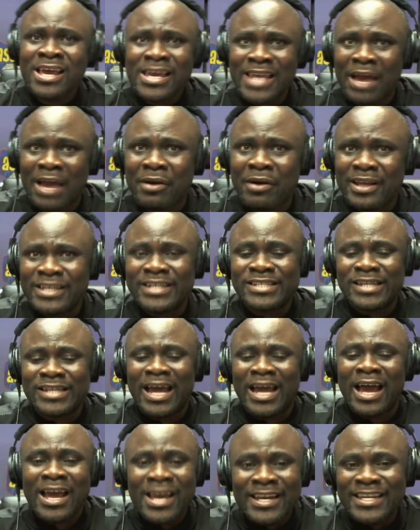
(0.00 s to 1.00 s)
You
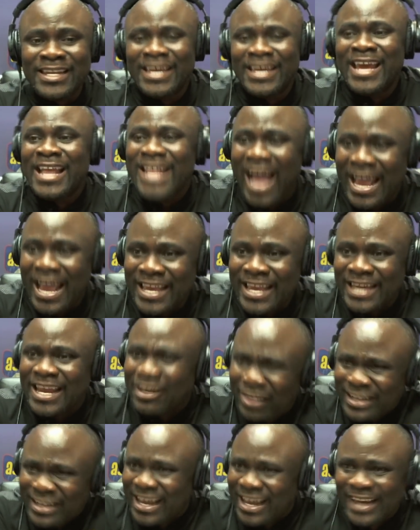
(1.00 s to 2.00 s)
register the yenya
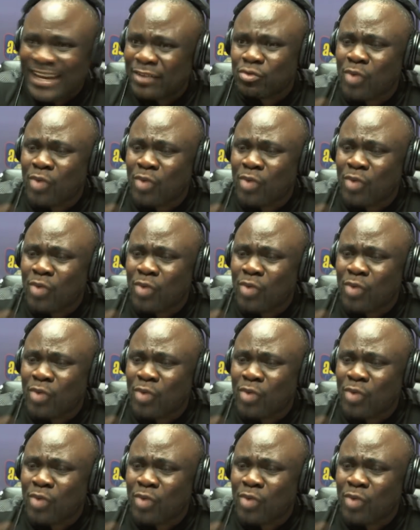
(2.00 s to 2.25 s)
no near there to